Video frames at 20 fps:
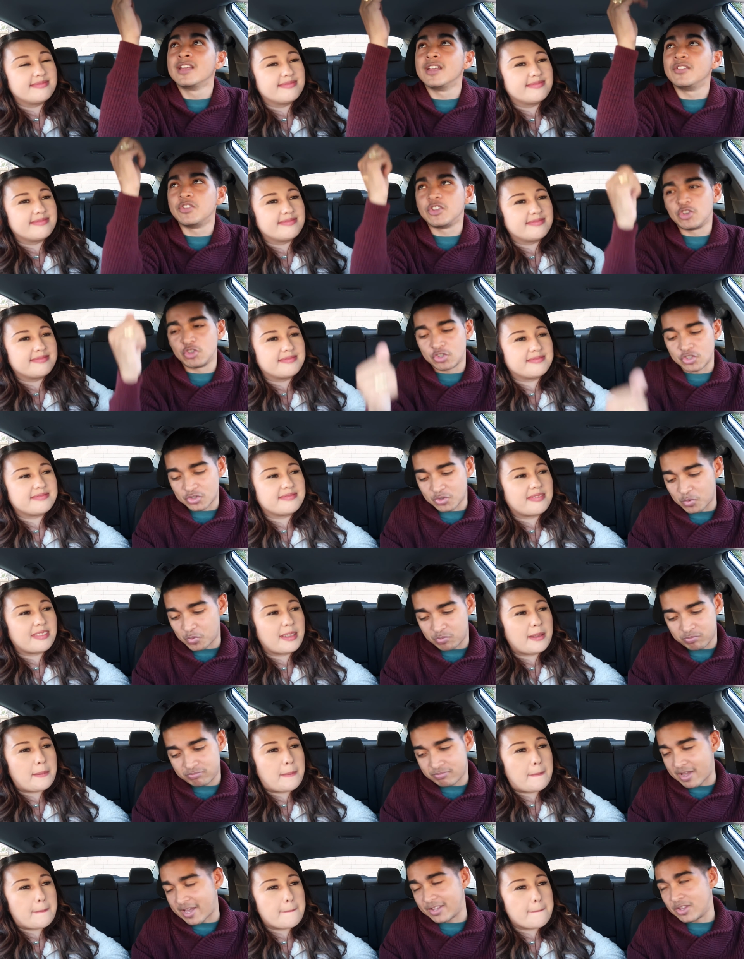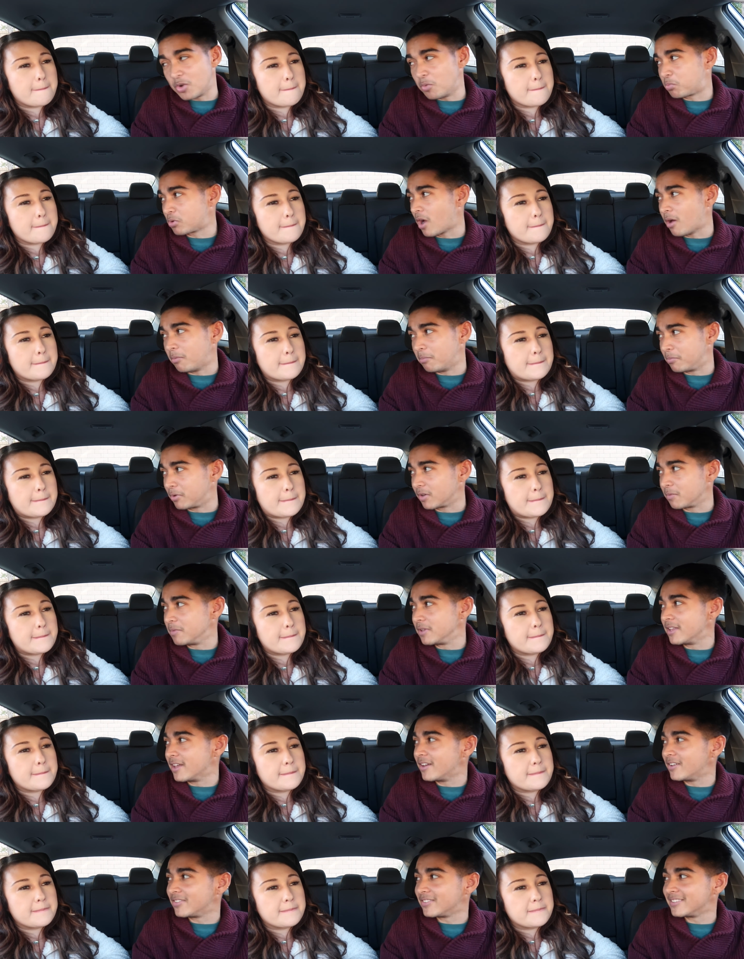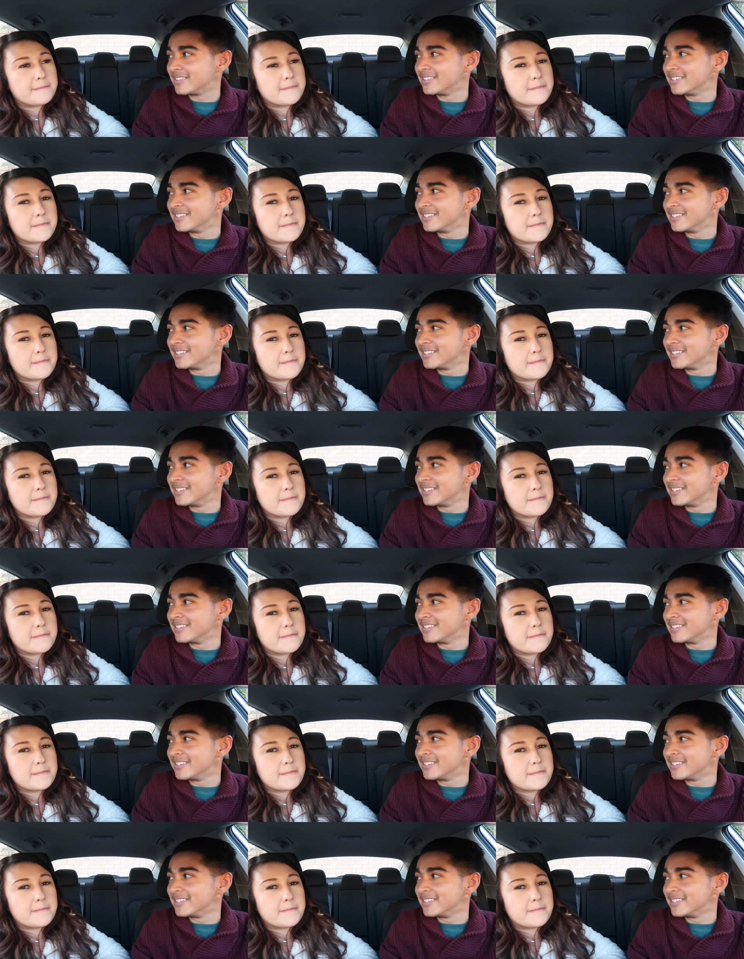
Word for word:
Speaker 1: and then you just had no problem bringing me down.